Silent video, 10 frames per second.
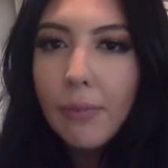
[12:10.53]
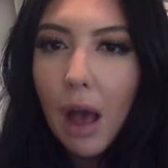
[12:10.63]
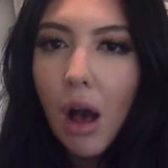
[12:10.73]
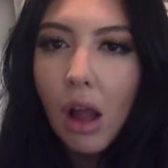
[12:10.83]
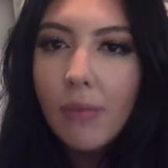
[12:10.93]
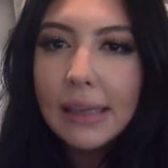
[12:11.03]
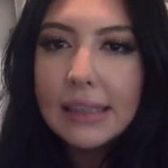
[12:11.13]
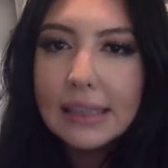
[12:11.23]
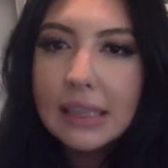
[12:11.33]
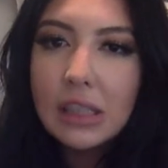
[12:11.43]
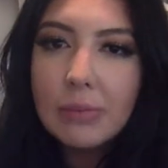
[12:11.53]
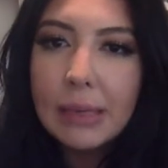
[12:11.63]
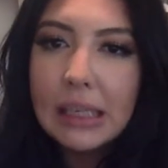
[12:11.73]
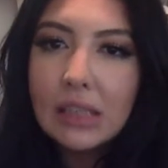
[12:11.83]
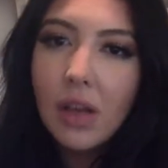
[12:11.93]
all of my skits are
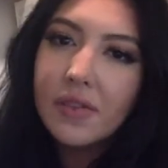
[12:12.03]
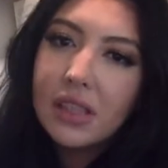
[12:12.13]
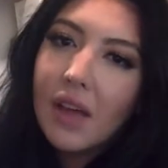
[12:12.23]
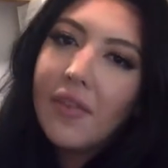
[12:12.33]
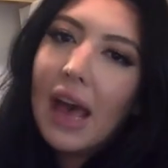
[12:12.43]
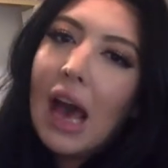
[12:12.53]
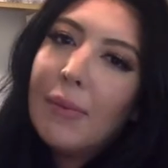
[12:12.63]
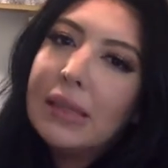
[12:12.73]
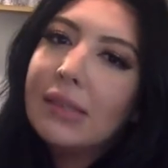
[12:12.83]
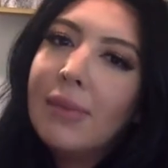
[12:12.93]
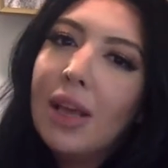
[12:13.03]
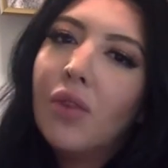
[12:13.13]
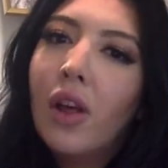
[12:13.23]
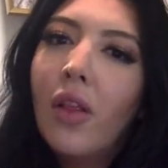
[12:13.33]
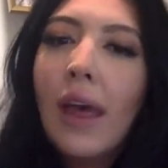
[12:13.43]
based off stuff that happened to me in
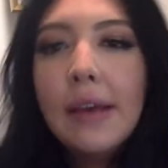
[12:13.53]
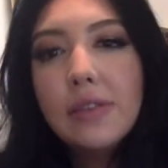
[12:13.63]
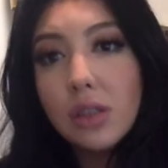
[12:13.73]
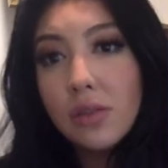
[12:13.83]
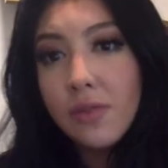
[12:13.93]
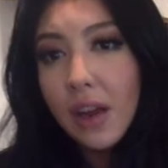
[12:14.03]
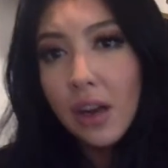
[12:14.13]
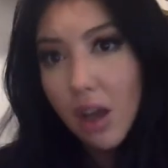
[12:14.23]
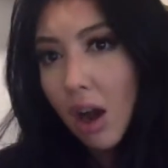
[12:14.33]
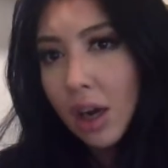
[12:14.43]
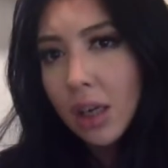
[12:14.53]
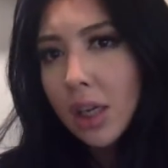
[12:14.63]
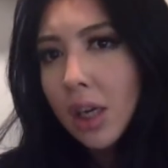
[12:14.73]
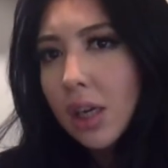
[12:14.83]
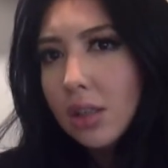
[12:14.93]
real life. So it's very hard
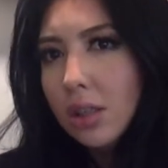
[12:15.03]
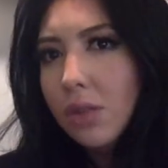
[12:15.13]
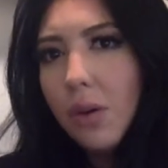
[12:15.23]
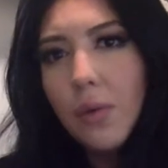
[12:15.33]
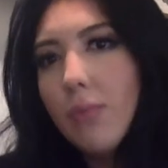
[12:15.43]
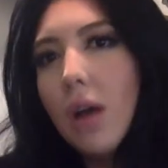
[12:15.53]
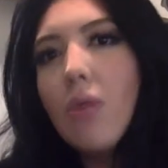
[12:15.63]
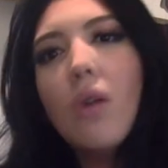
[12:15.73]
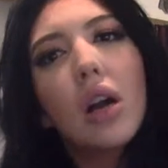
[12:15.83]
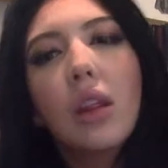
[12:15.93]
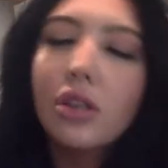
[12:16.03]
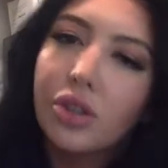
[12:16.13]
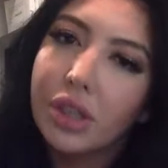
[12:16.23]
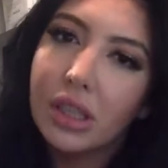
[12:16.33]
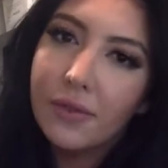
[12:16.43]
to do it when I'm not walking the
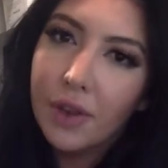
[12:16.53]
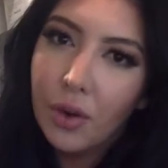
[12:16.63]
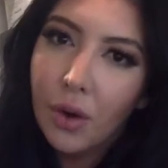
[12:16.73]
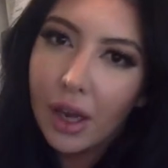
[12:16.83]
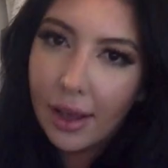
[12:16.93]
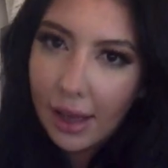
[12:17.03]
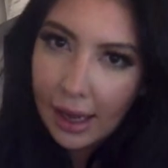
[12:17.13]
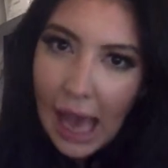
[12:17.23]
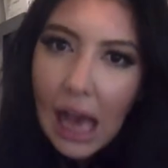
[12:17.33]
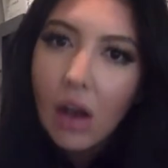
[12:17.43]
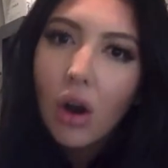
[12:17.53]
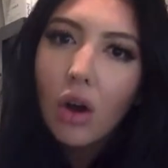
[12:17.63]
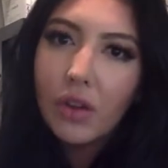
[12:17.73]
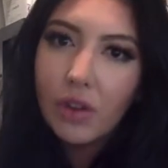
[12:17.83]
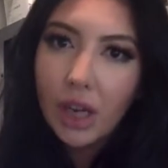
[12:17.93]
streets of New York and getting
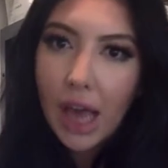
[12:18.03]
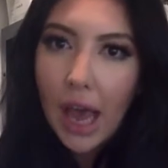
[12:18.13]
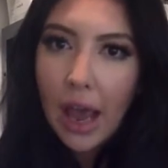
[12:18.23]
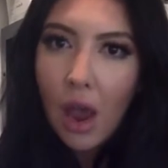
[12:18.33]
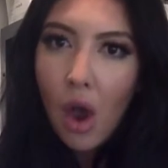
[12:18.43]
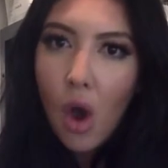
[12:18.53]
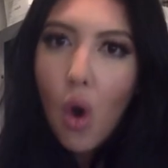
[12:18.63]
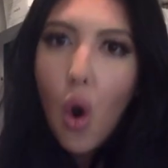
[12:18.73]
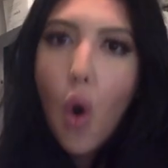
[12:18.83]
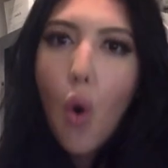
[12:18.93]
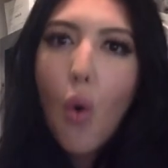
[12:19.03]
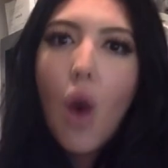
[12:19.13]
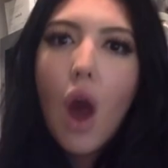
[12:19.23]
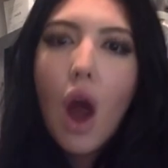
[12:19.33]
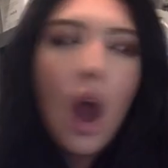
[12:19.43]
catcalled every day,
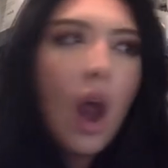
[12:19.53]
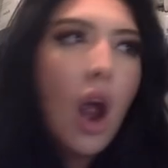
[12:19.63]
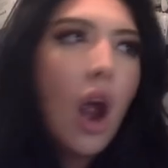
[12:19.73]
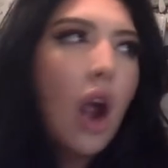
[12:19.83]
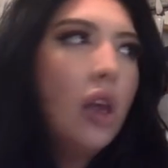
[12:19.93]
or